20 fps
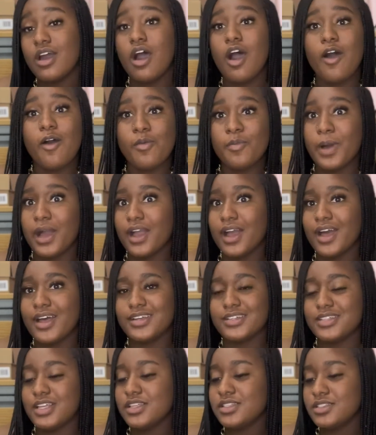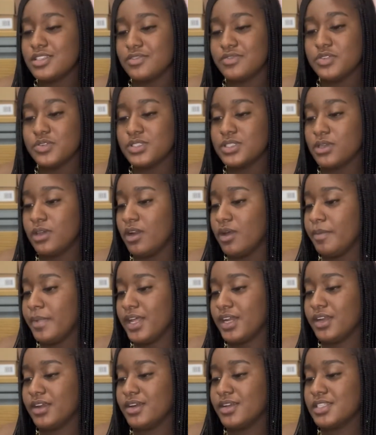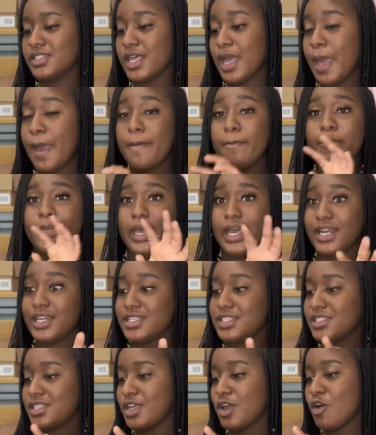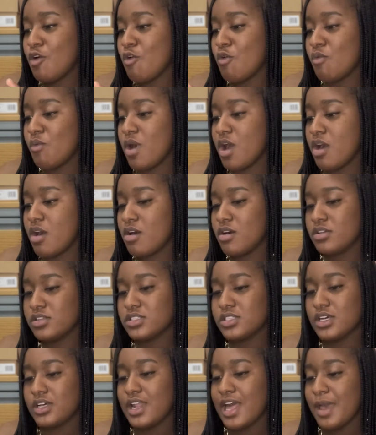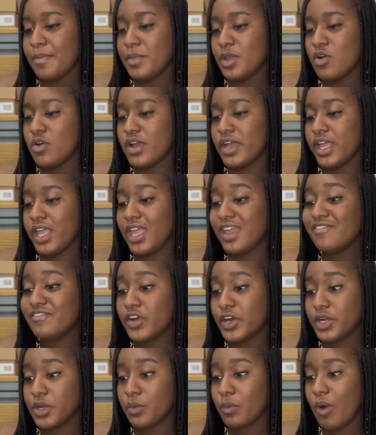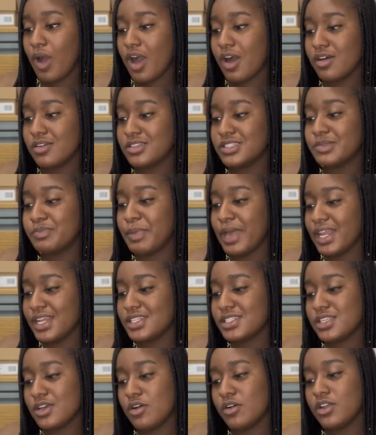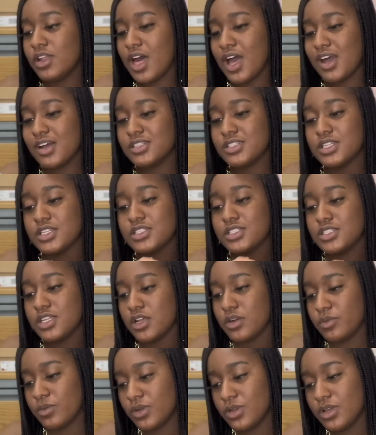Oh my gosh, that stuff used to get on my nerves. Balancing on walls, climbing on inverted walls, balancing on logs, etc.